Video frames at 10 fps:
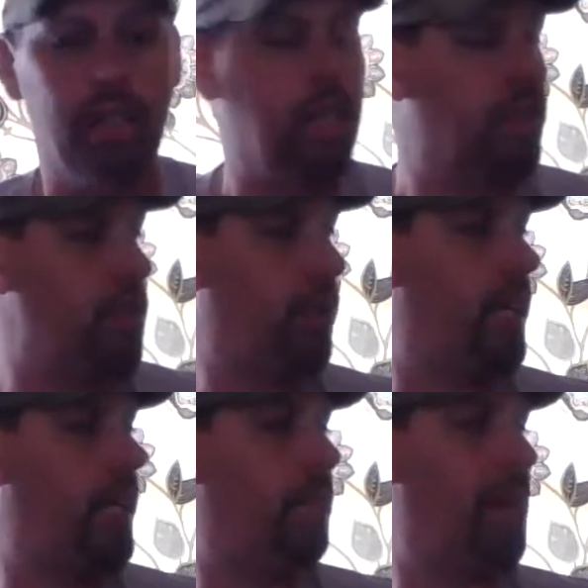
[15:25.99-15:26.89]
You
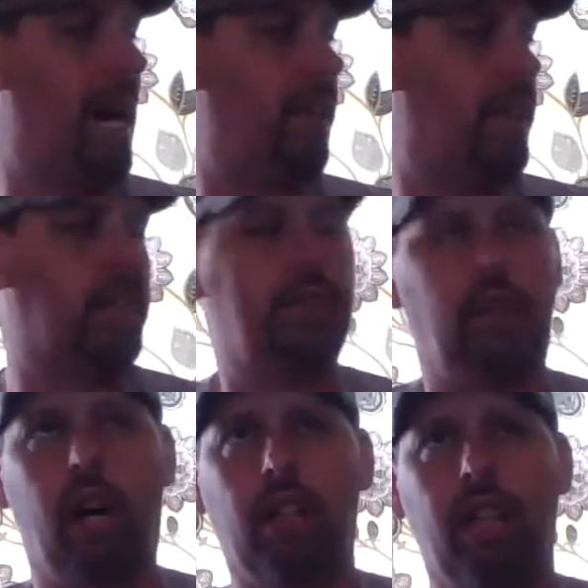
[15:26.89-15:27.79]
can buy this
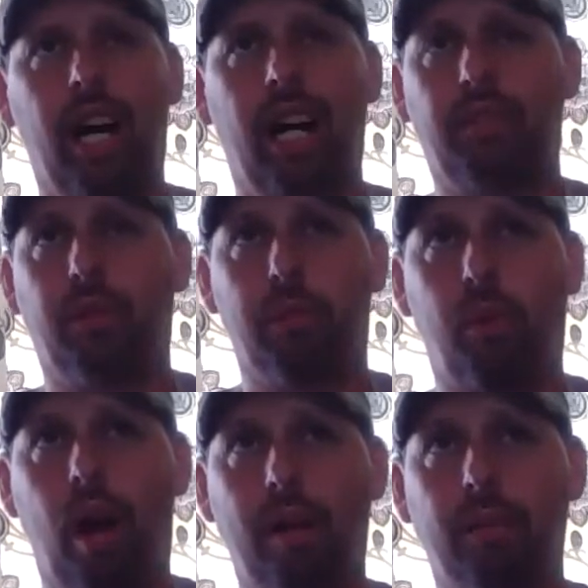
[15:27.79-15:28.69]
online for
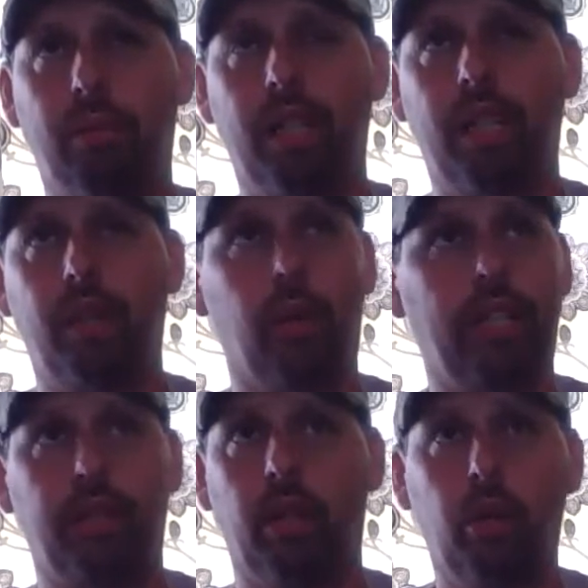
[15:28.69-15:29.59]
probably, or at
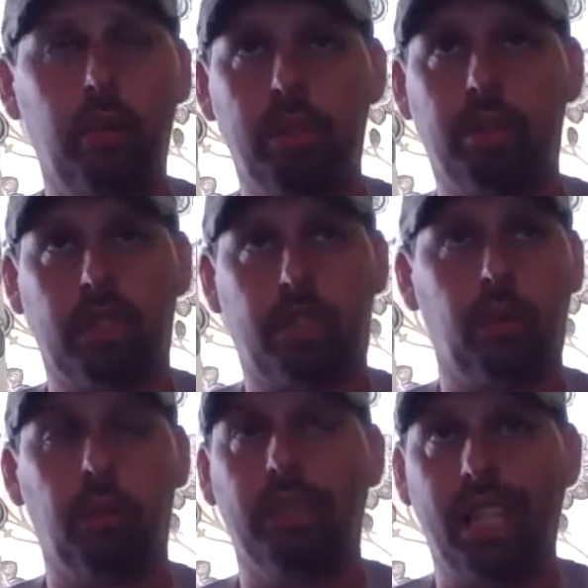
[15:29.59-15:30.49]
your local music store,
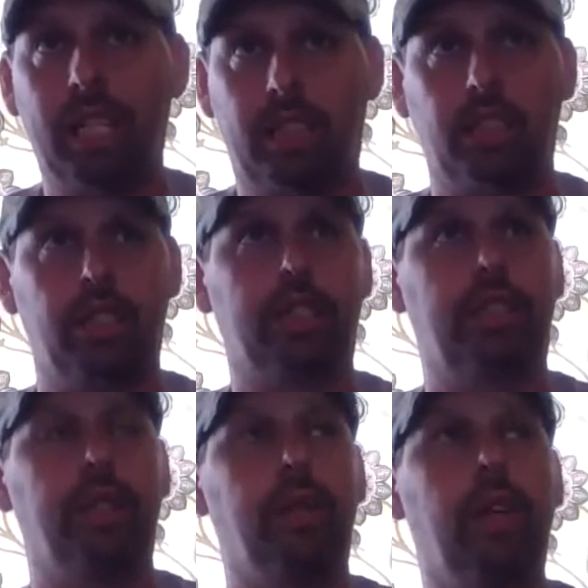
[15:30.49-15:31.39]
which I suggest
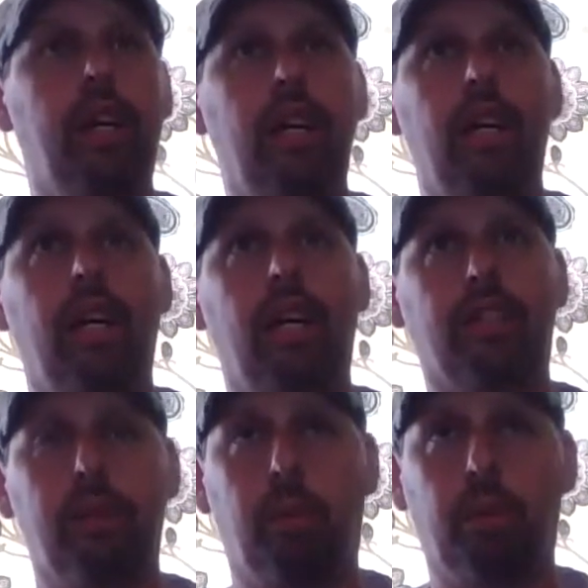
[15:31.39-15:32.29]
do.
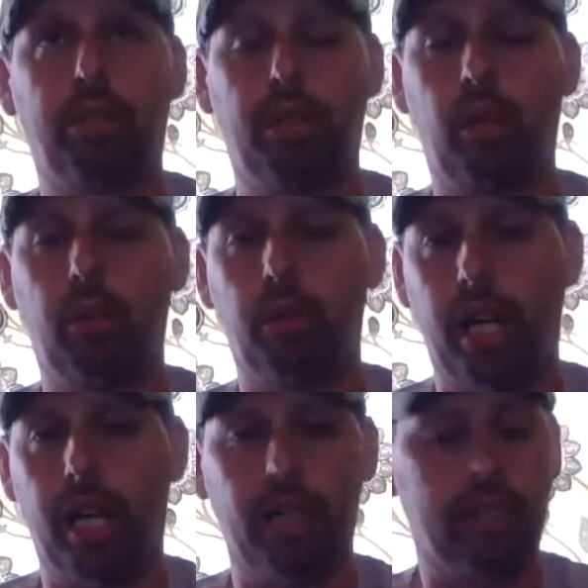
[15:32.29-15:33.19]
Support your local guys.